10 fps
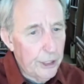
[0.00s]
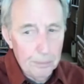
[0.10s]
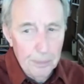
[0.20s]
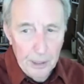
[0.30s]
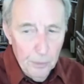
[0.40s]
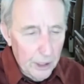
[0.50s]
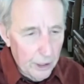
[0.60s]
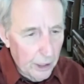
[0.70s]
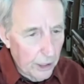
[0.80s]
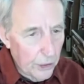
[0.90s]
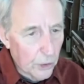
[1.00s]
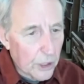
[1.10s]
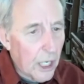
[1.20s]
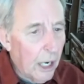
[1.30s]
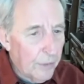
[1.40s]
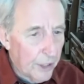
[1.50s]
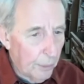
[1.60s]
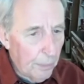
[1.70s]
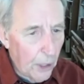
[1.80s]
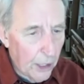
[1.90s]
be with your coven, a
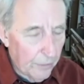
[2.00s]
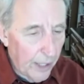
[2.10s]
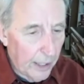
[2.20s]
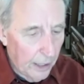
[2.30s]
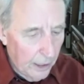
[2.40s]
part of that,